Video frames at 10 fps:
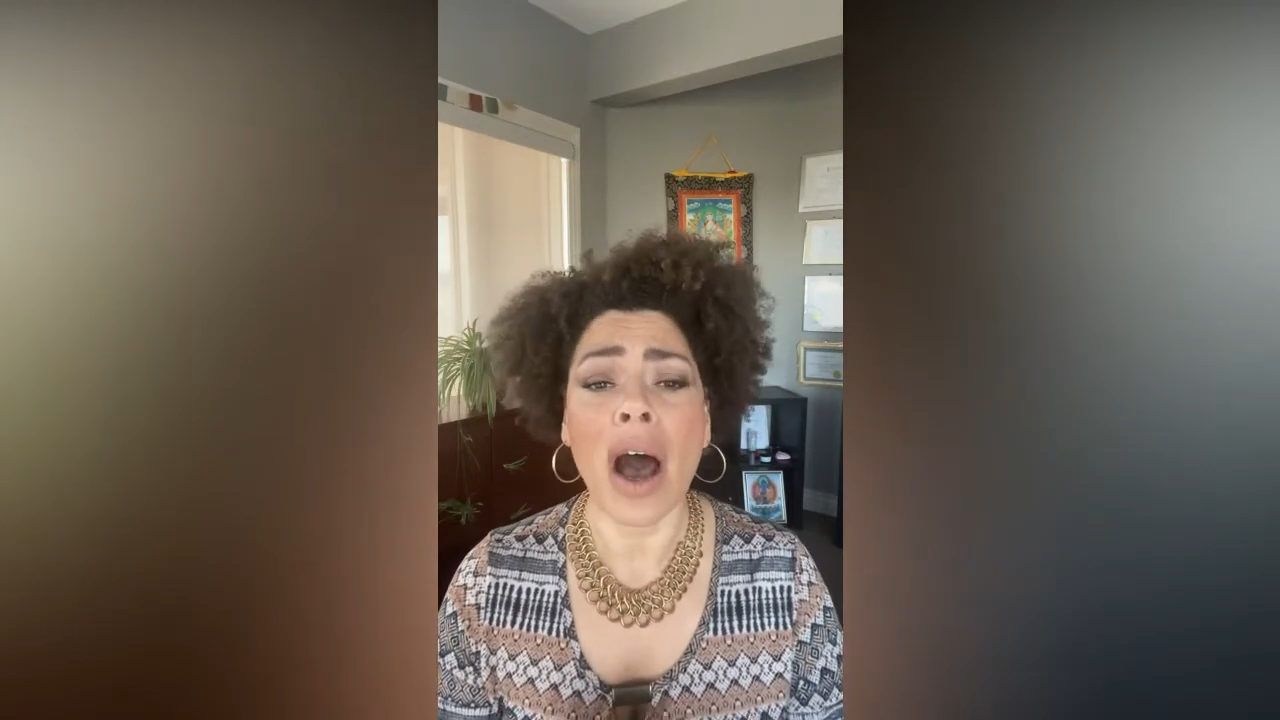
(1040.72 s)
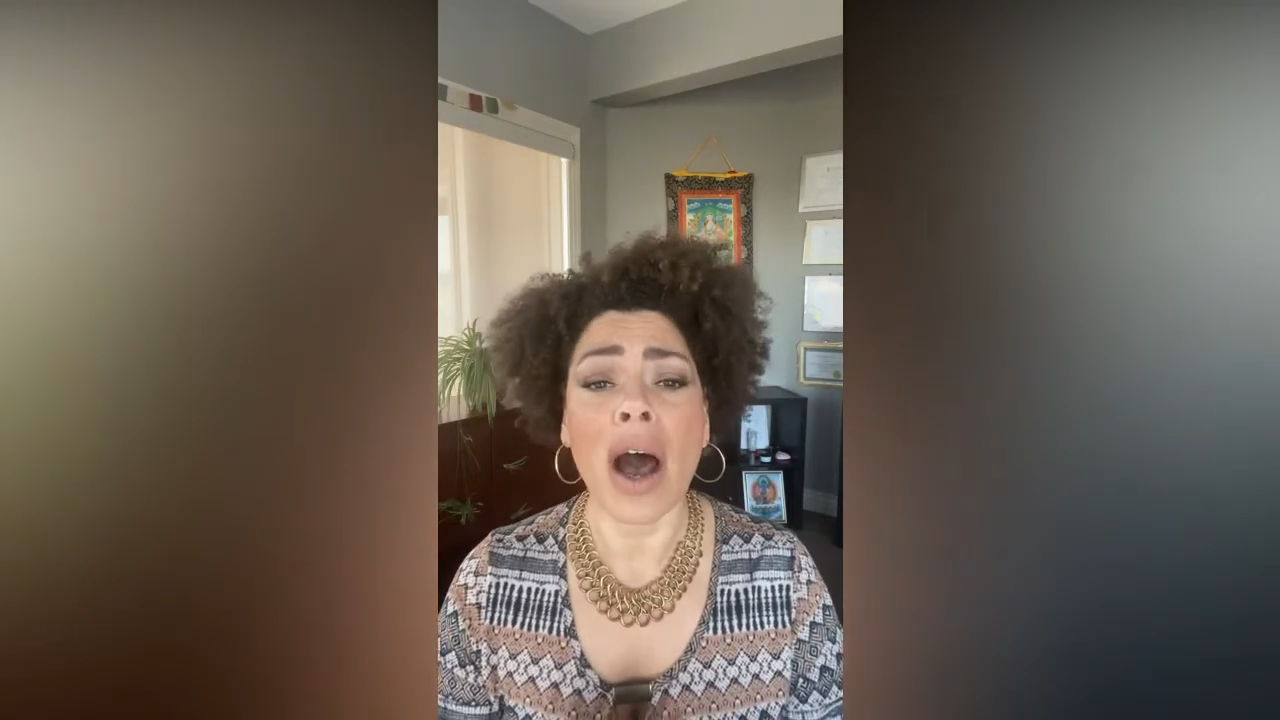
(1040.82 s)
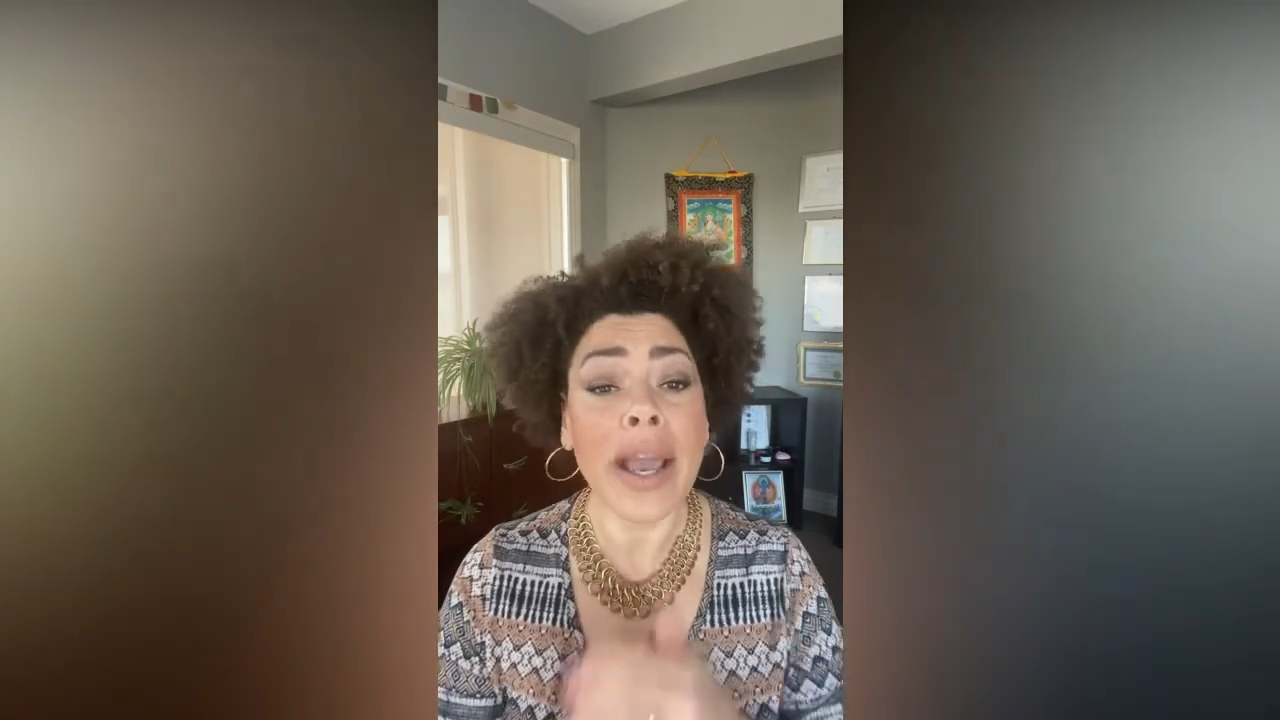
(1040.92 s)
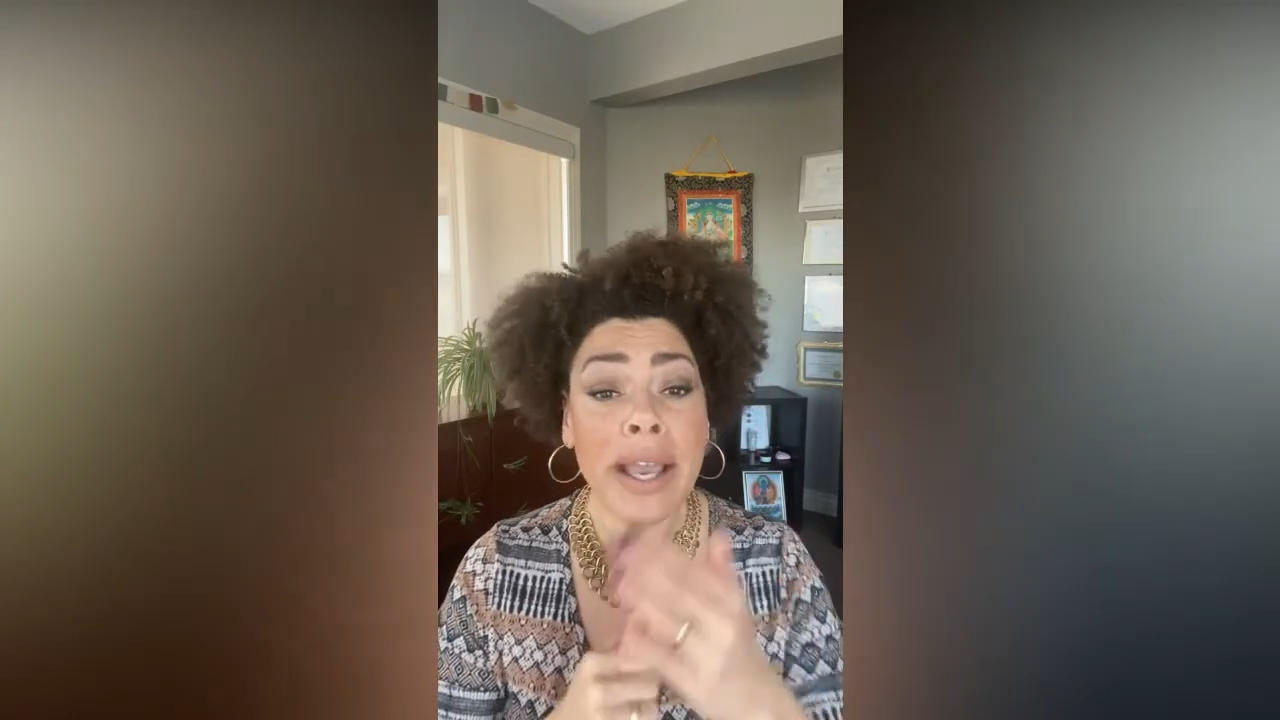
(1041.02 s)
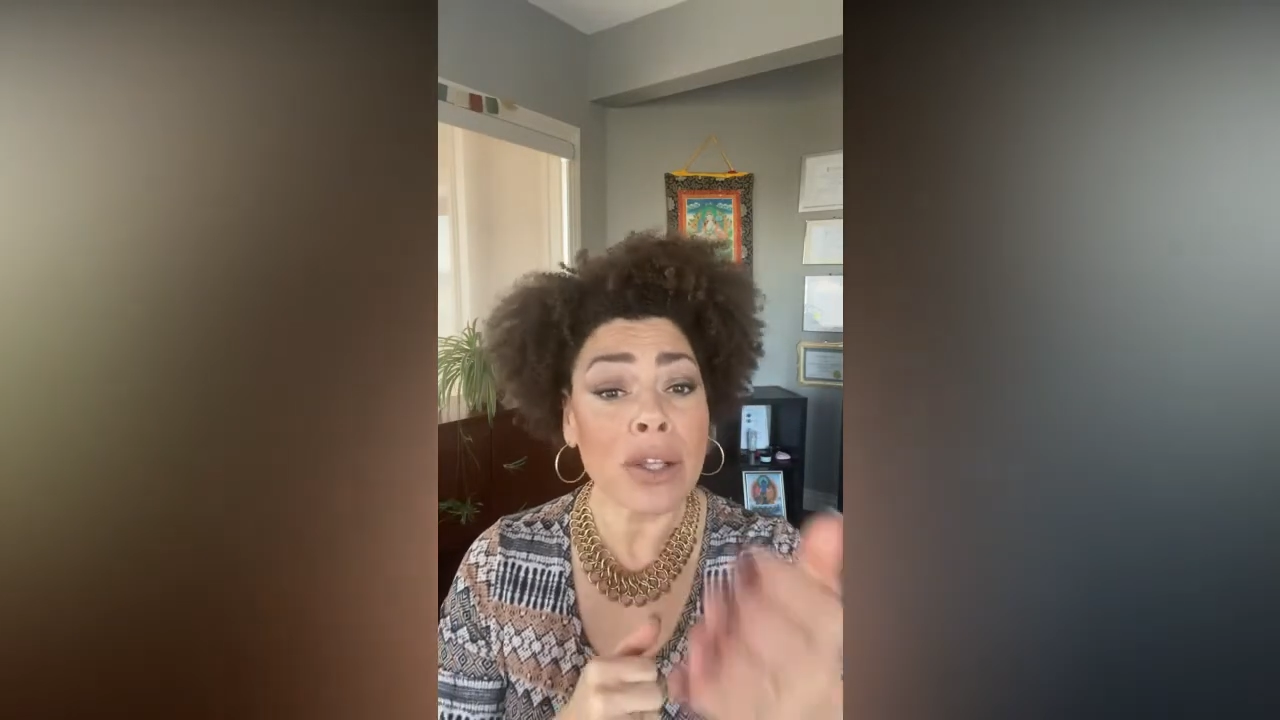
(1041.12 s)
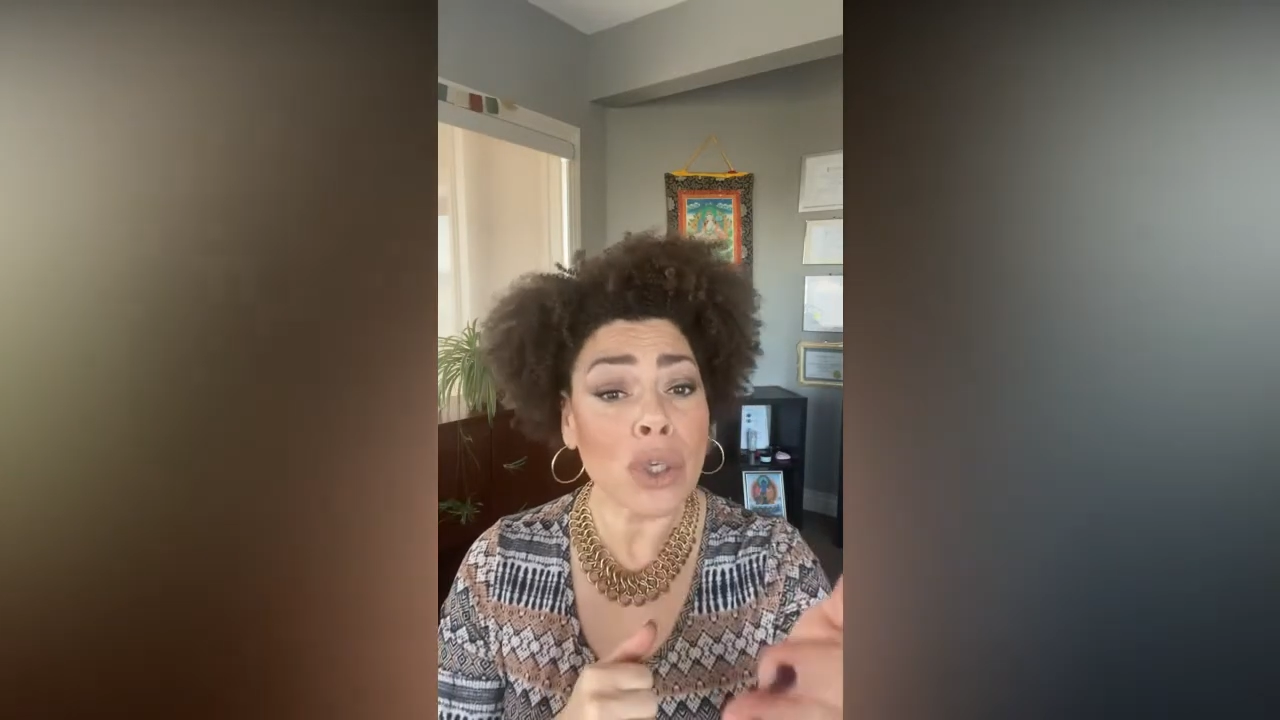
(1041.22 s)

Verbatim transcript: uh, in